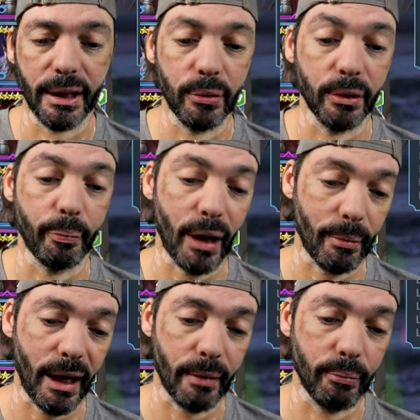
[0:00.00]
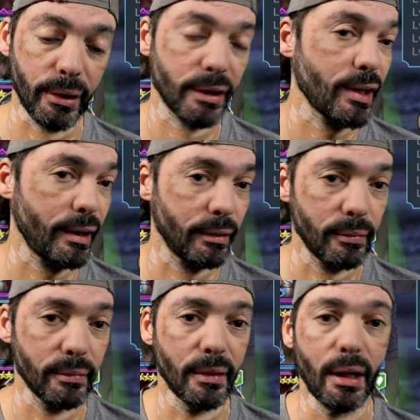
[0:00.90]
I would probably have booked him,
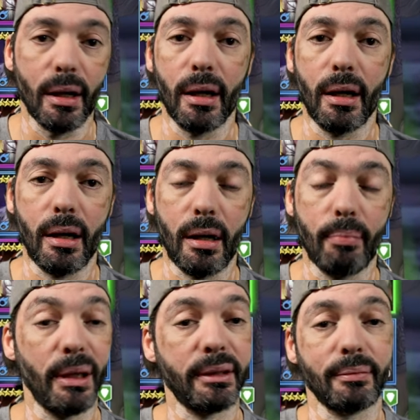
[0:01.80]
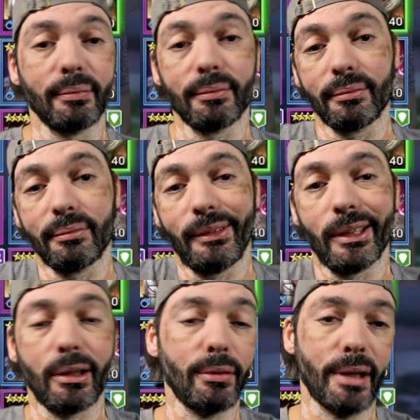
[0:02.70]
but you
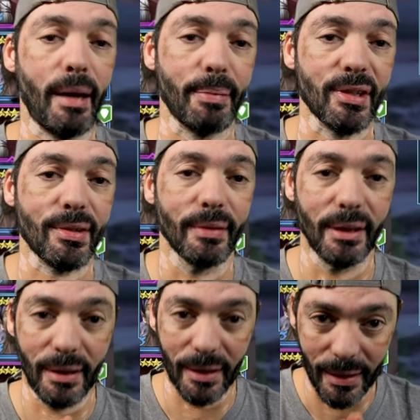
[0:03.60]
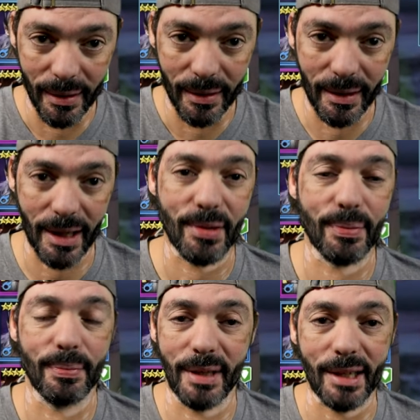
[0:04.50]
know, happens.
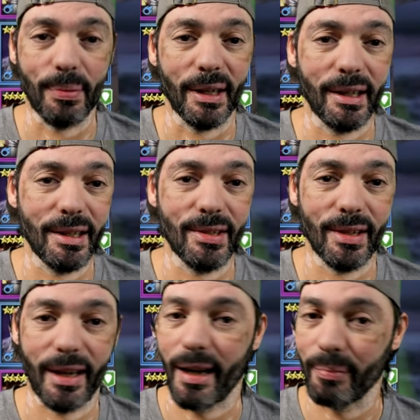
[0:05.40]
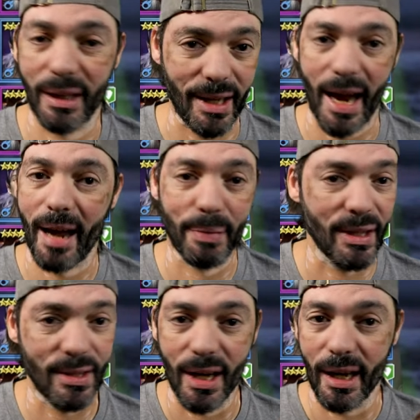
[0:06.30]
That's what it is in the game. It
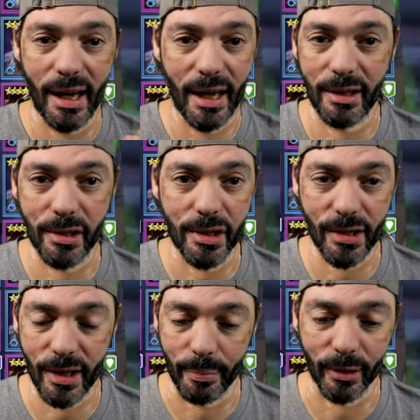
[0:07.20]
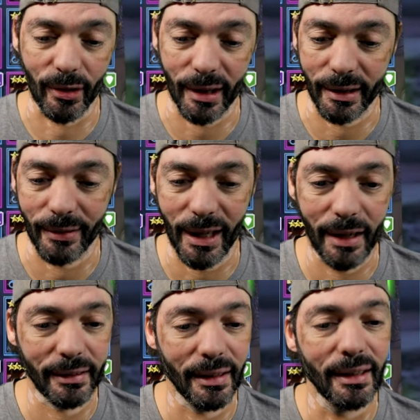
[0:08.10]
happens, and you just keep trucking, right?